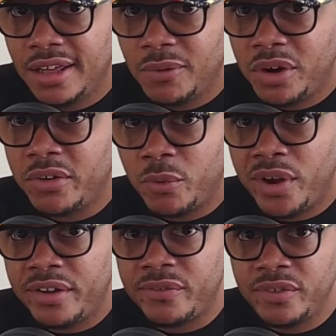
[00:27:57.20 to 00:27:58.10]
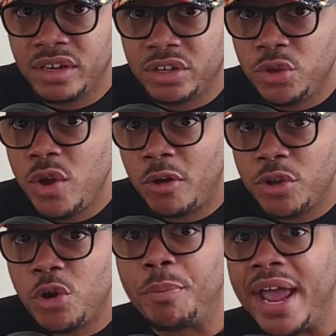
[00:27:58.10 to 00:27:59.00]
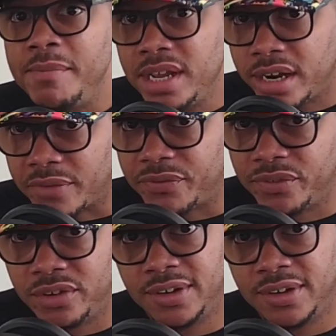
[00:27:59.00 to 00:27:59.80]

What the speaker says: What if you don't pay me enough?